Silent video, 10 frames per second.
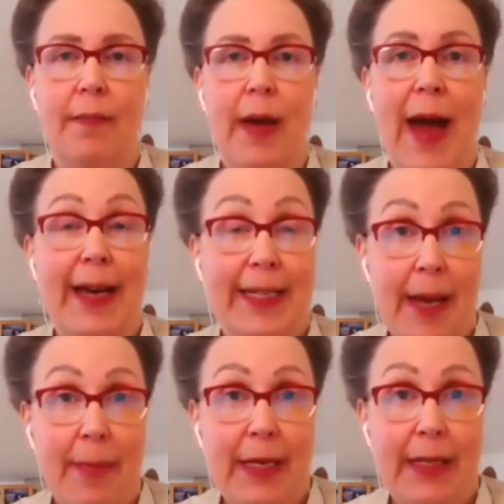
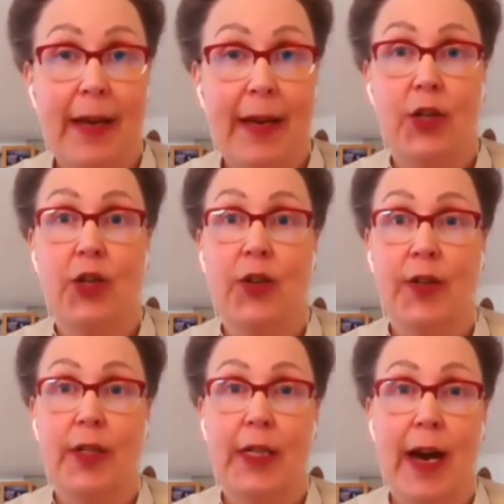academics like
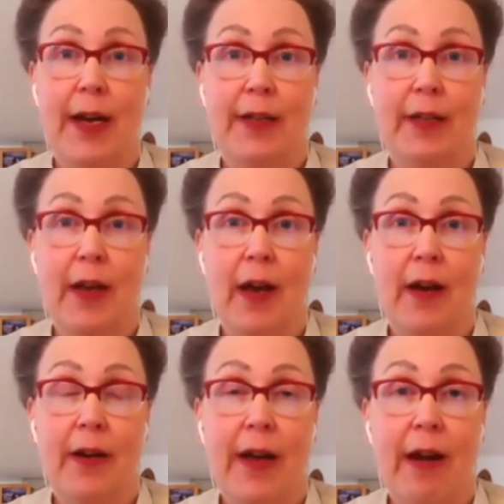Jonathan and
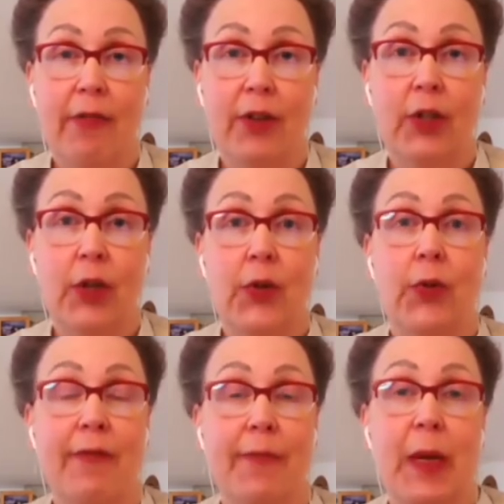Carol, who
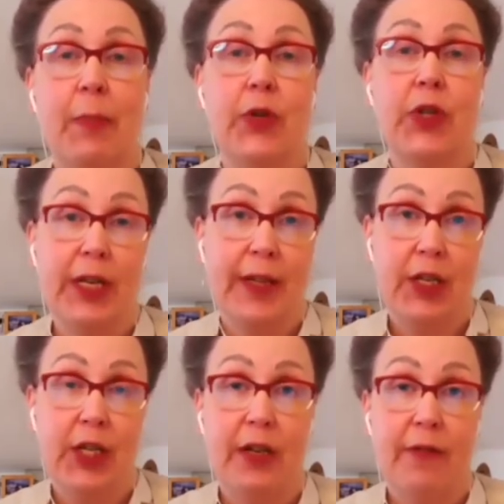have been pushing the
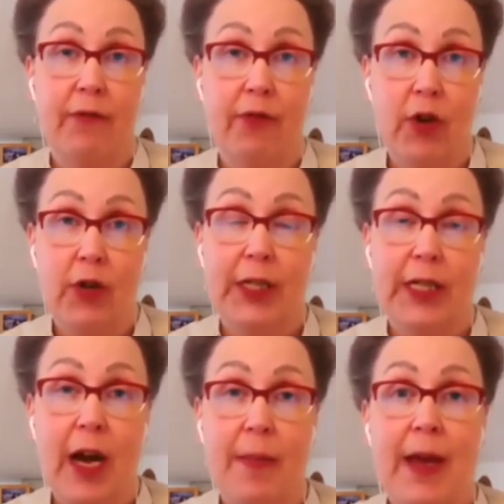agenda for a long
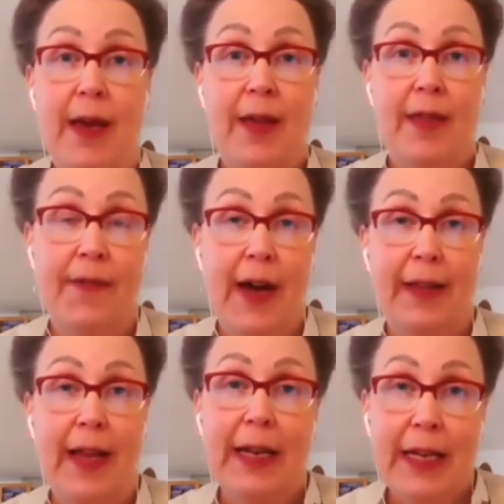time. The fact
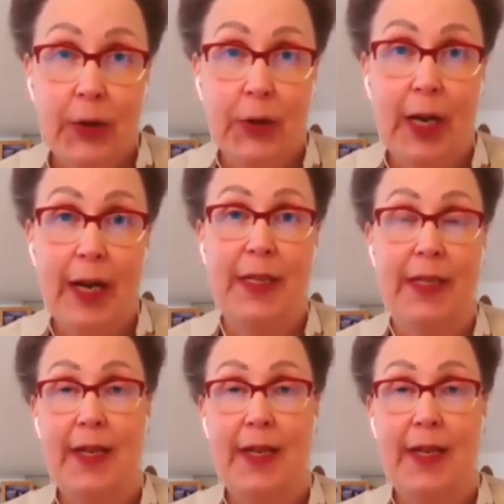that EU CLEMS is